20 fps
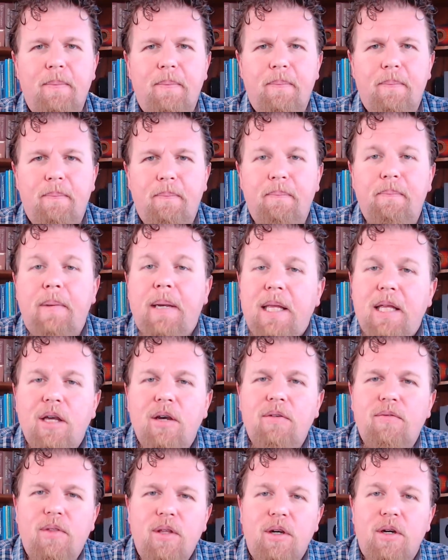Many
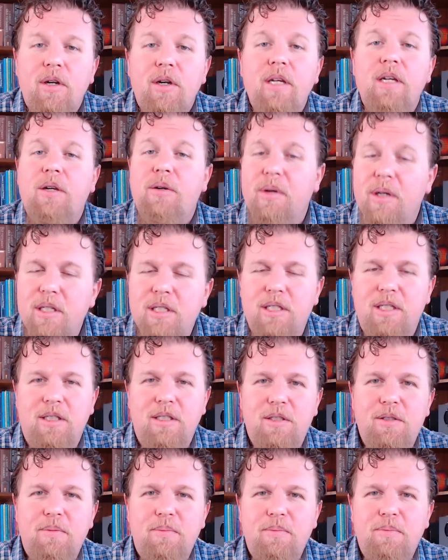of the early
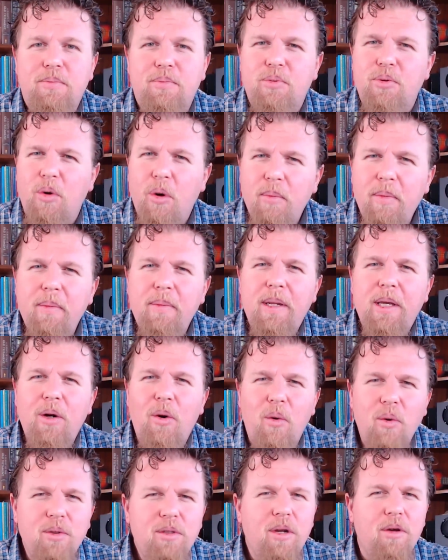Christians probably
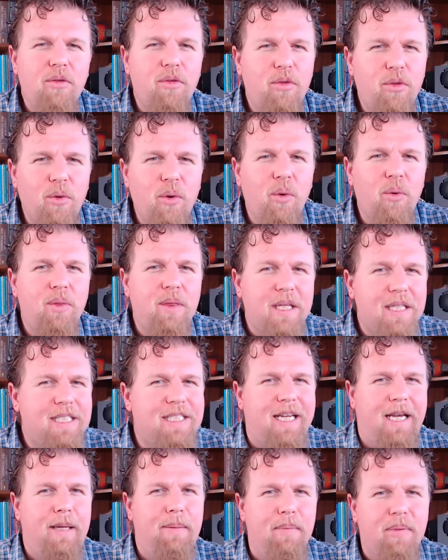also thought the
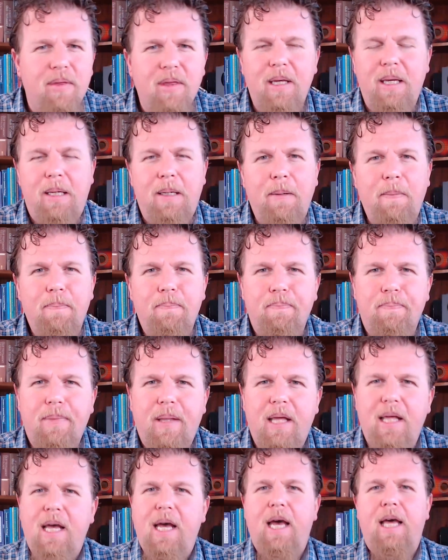same thing.
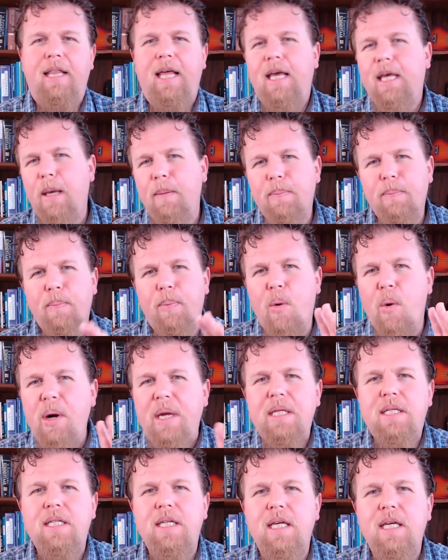They kept
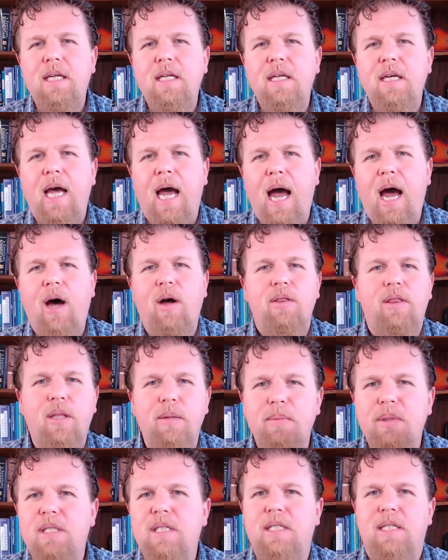pointing out the
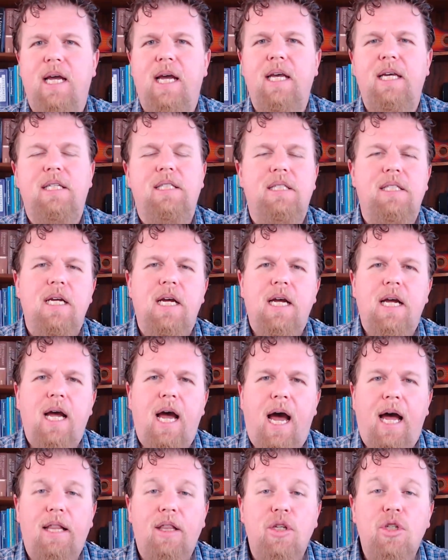mistakes
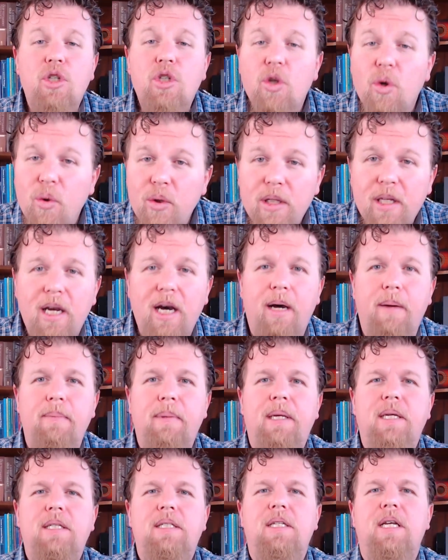and the
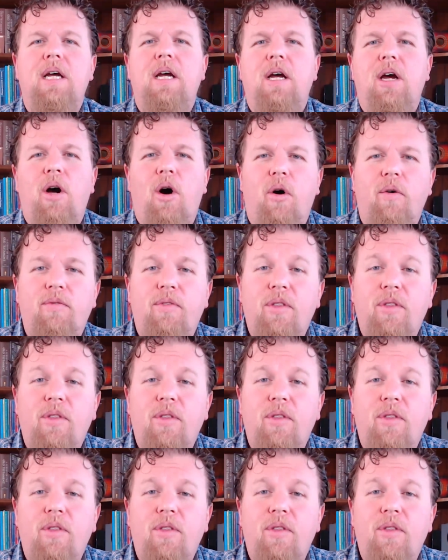shortcomings of